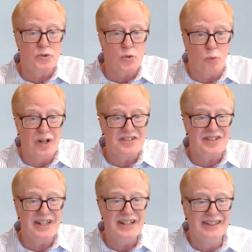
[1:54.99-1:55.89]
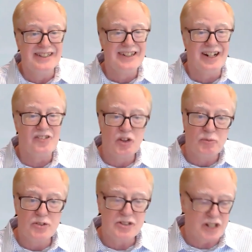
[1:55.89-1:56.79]
20 of the
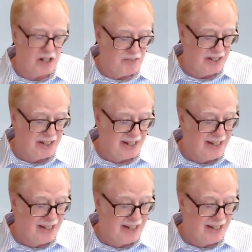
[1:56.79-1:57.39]
most common.